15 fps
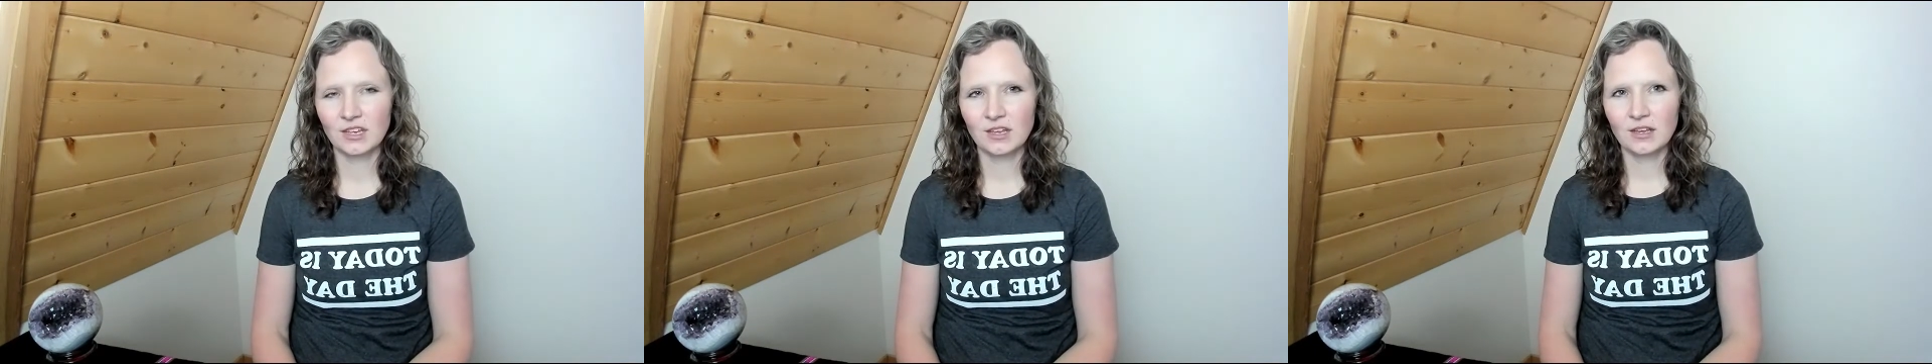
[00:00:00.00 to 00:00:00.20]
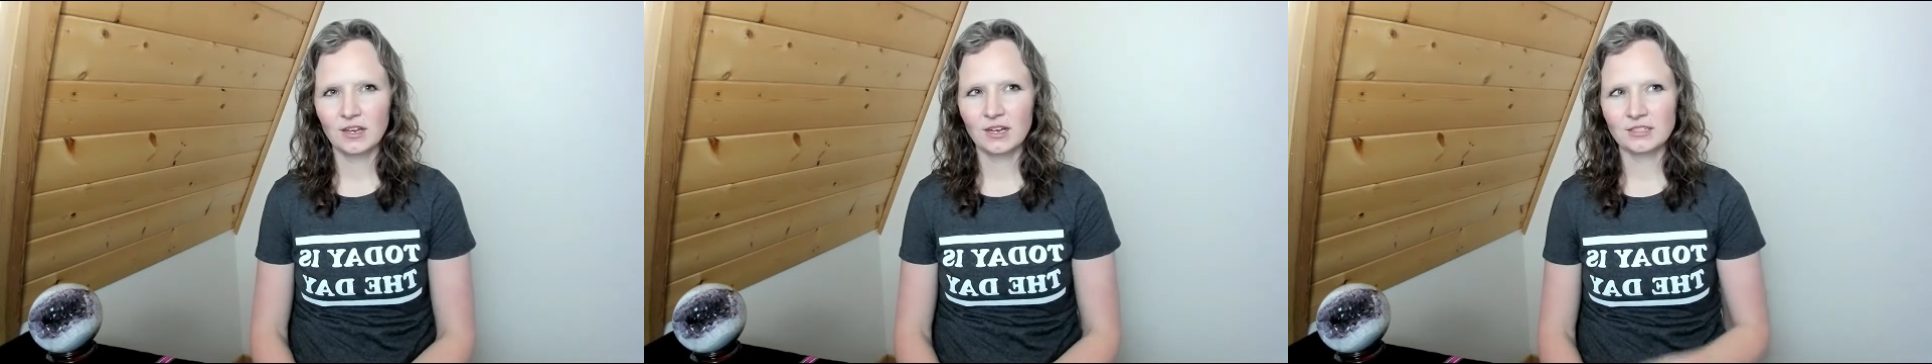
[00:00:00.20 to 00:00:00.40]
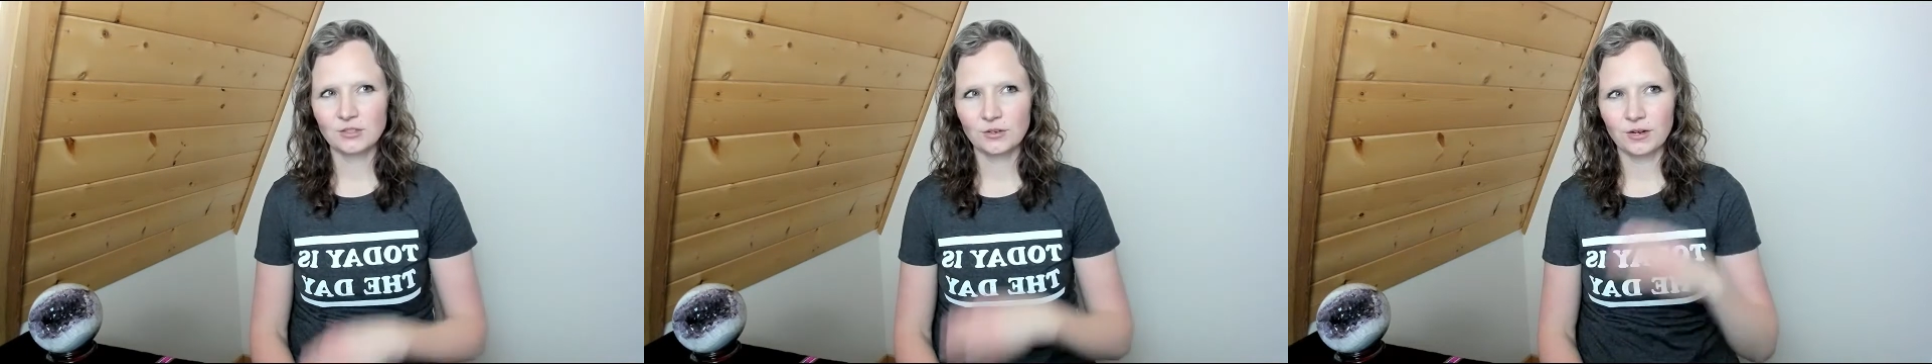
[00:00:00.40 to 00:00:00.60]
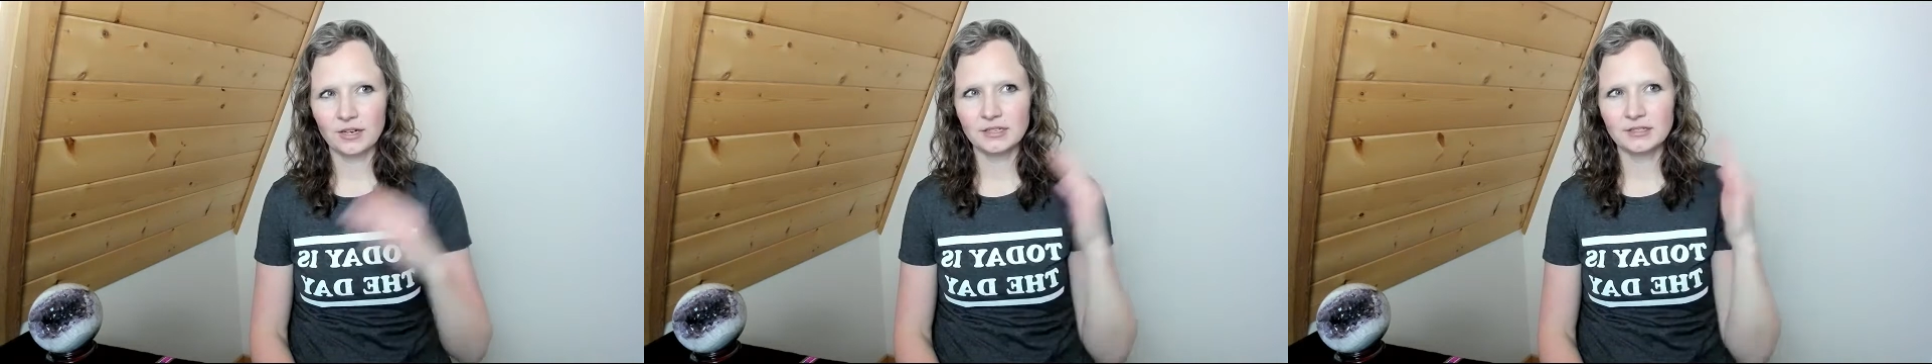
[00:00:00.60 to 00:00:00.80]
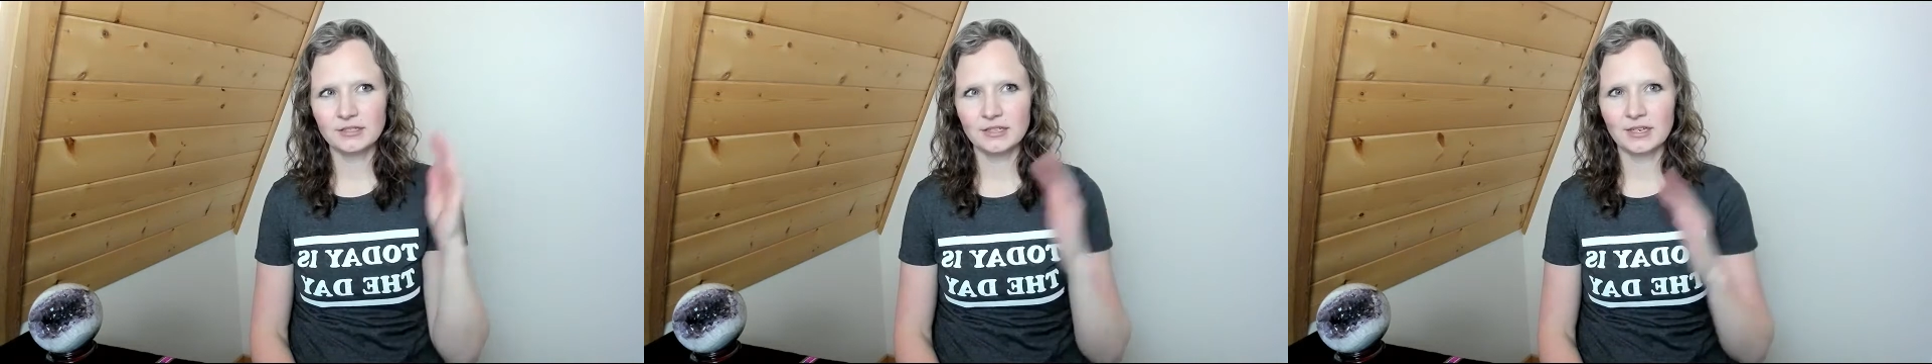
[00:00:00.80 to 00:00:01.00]
So I
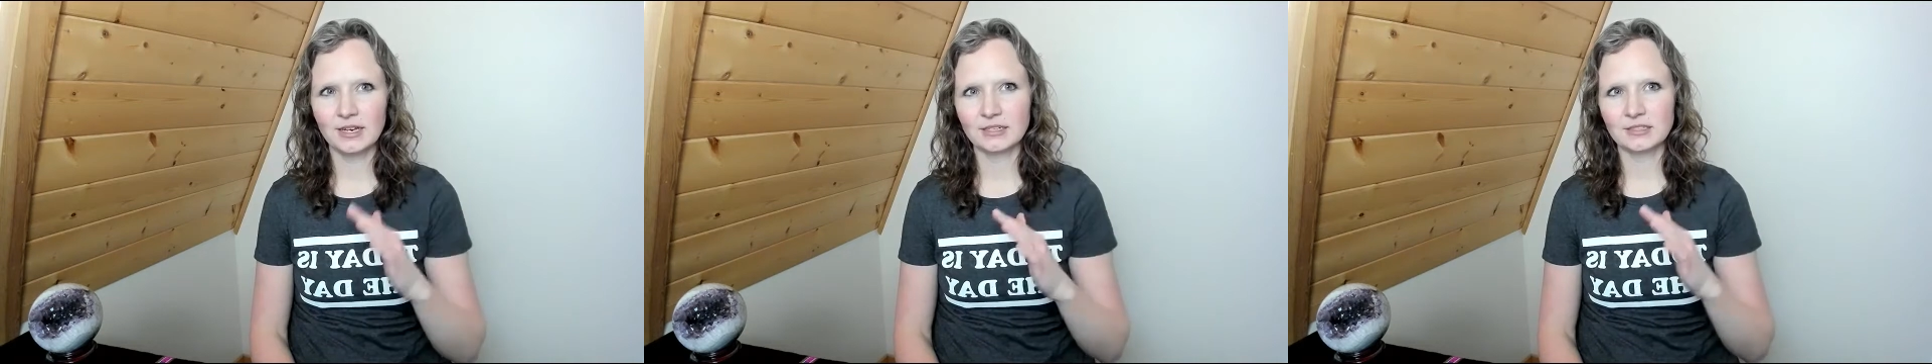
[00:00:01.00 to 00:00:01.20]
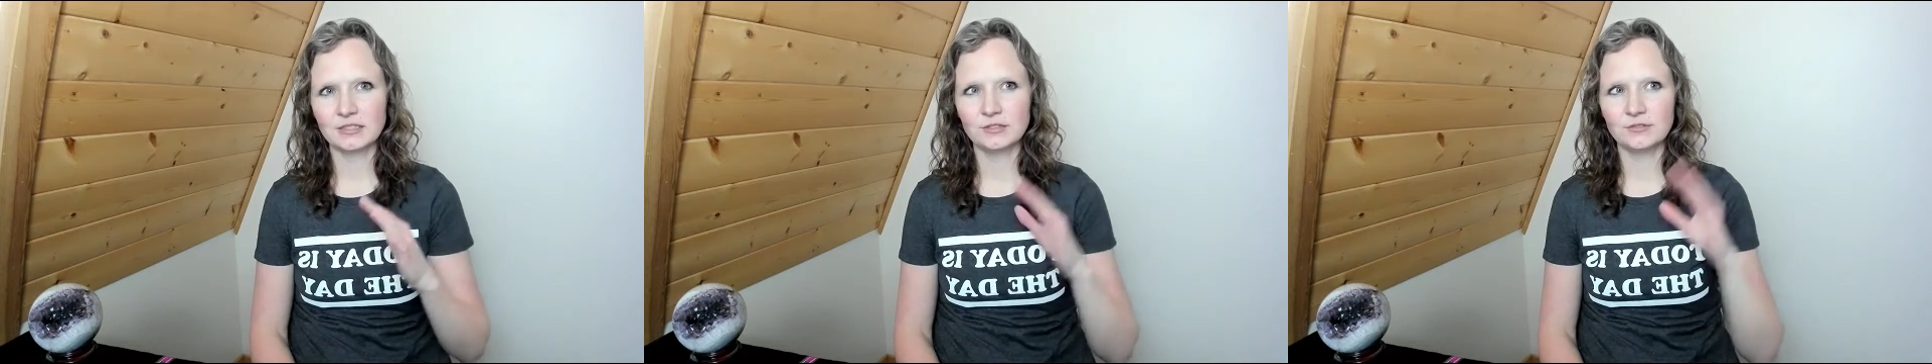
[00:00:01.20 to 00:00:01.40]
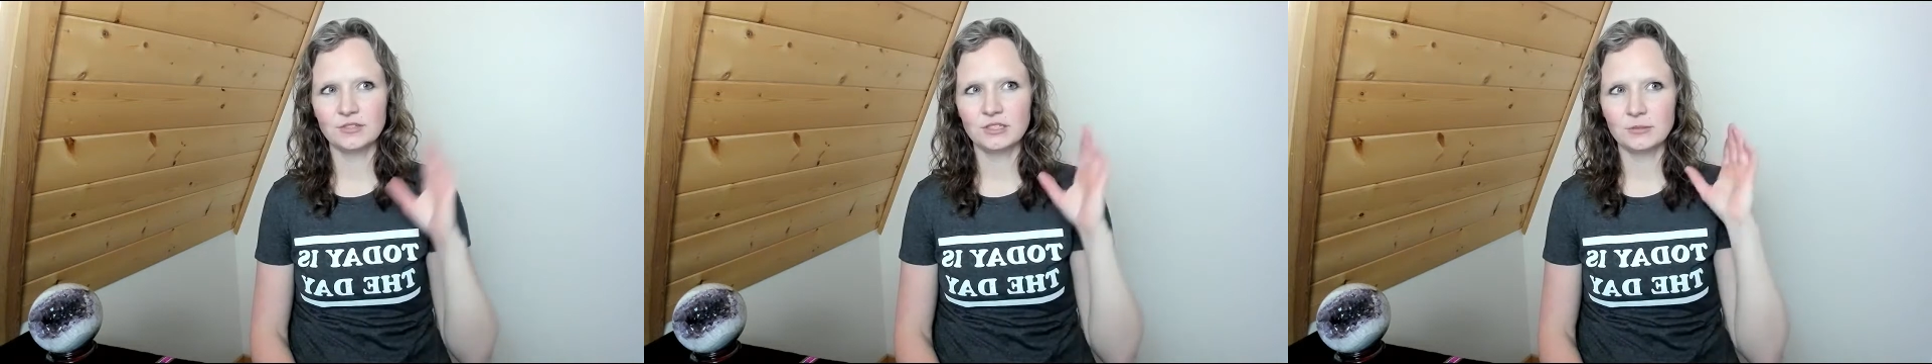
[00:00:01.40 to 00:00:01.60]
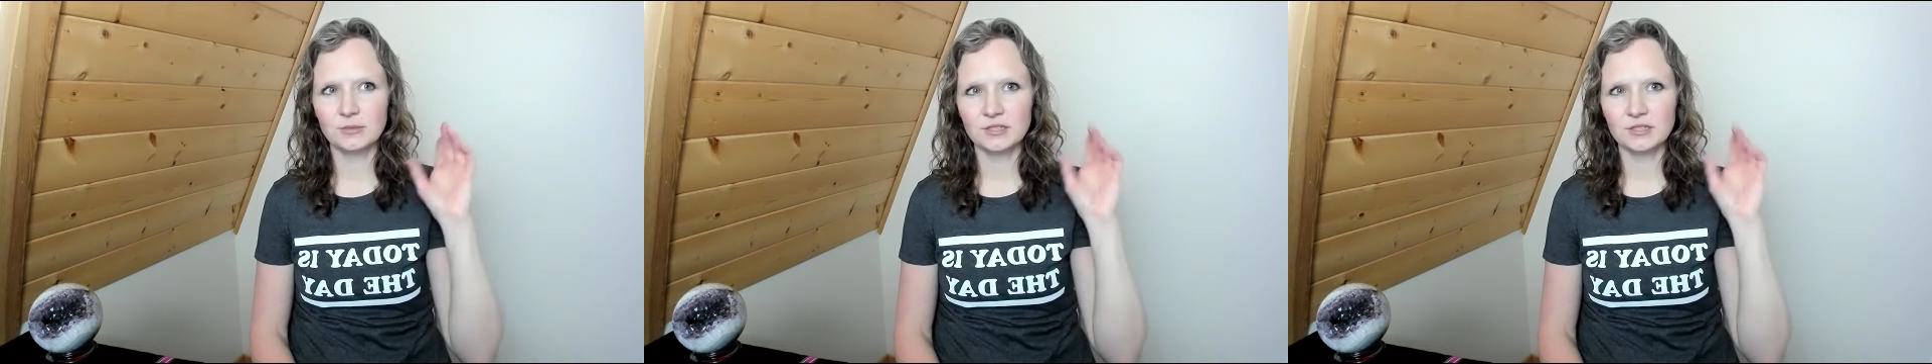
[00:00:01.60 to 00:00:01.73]
see activity,